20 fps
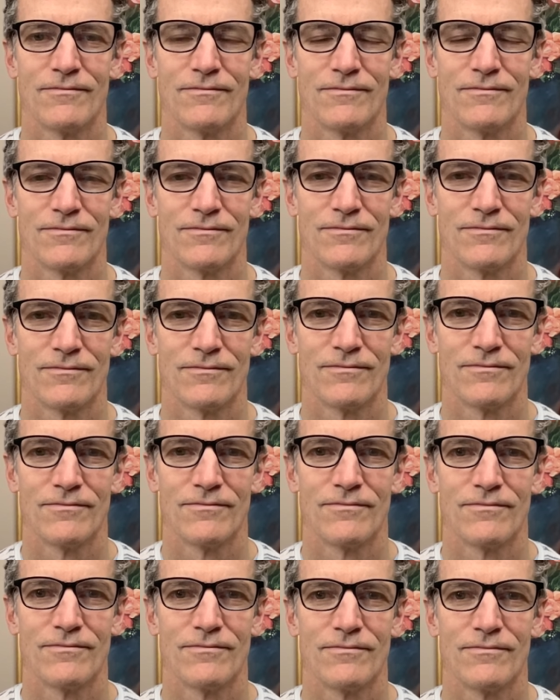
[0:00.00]

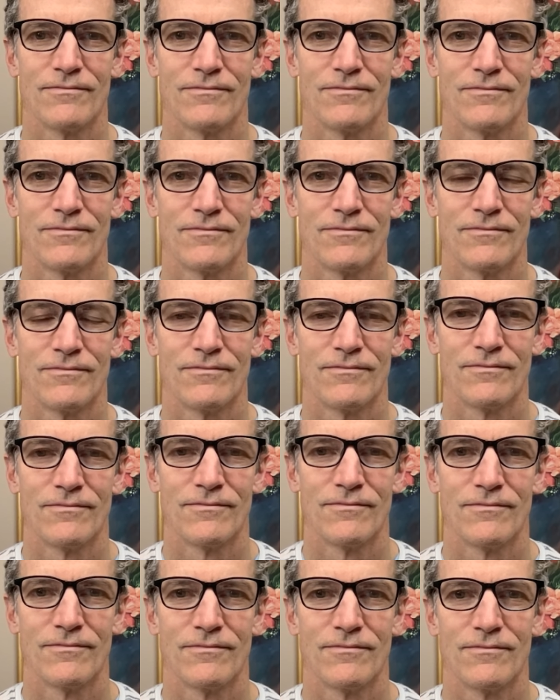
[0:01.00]

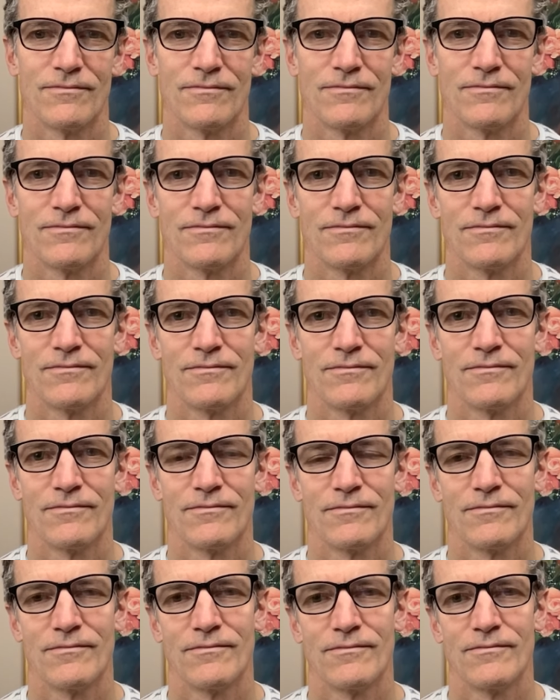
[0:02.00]

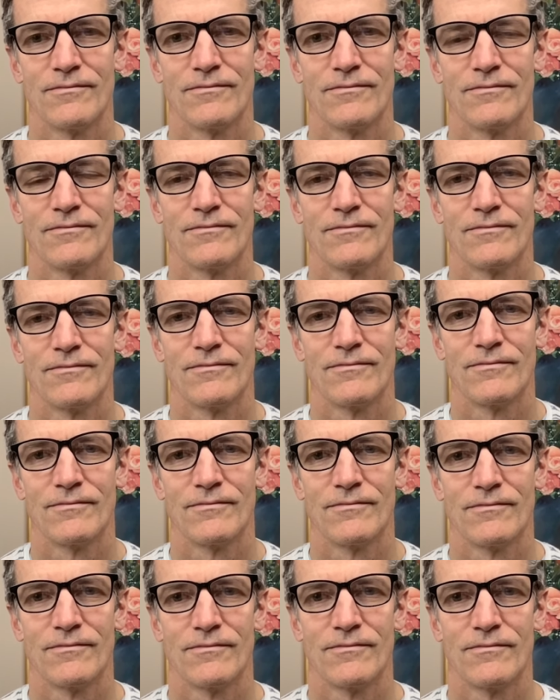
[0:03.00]

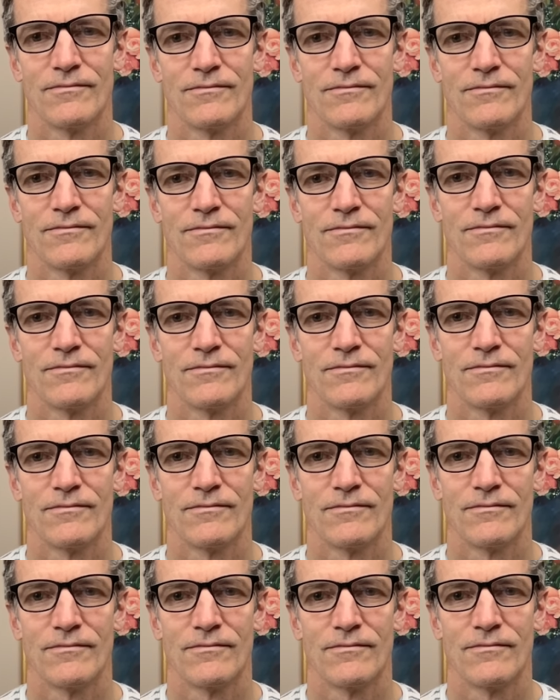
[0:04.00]

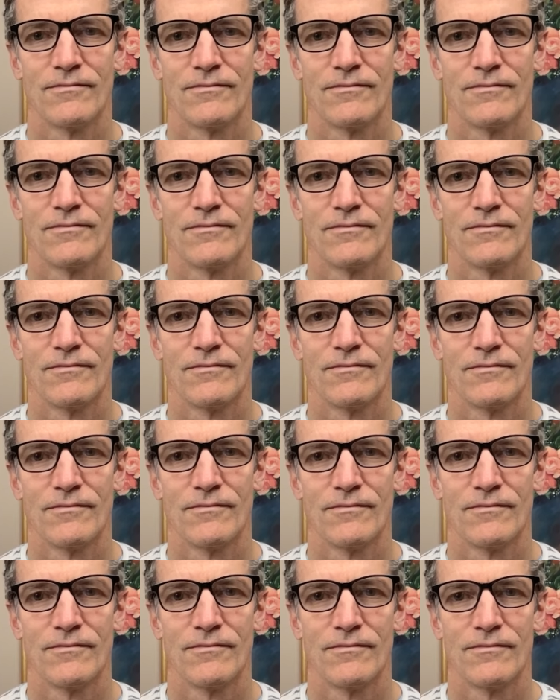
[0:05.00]

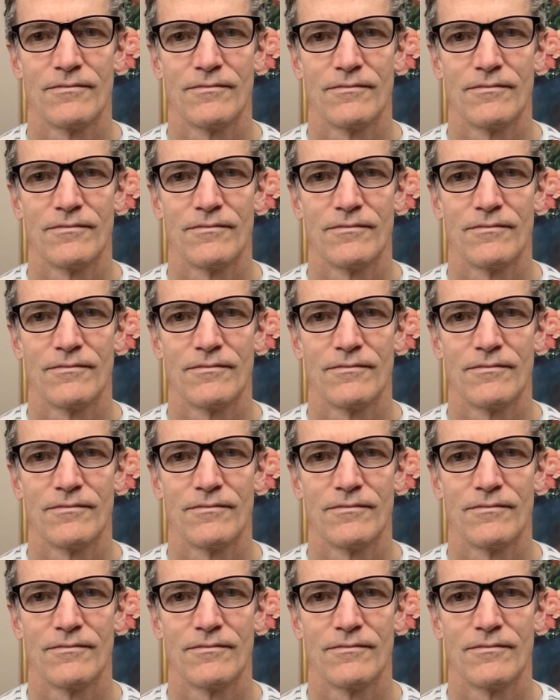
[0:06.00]
The person shown says nothing.